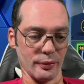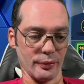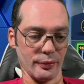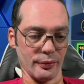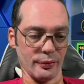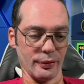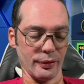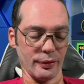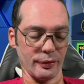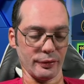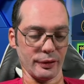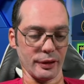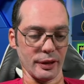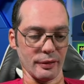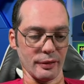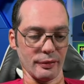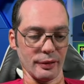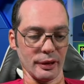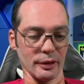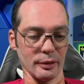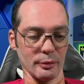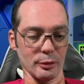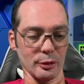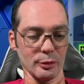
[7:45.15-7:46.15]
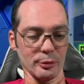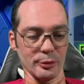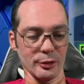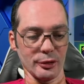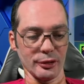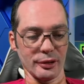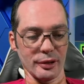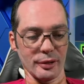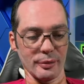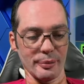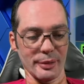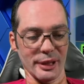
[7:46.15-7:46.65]
50 available
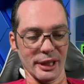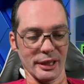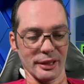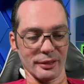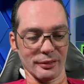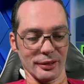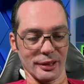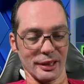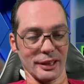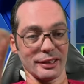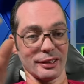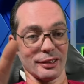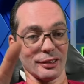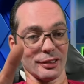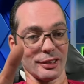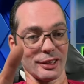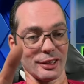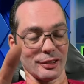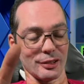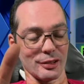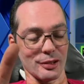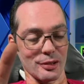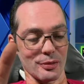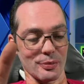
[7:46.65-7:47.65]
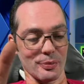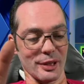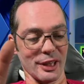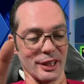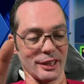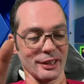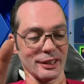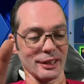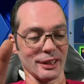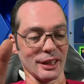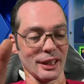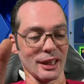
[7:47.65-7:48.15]
multi-battle. I don't need those
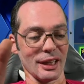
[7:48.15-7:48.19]
many.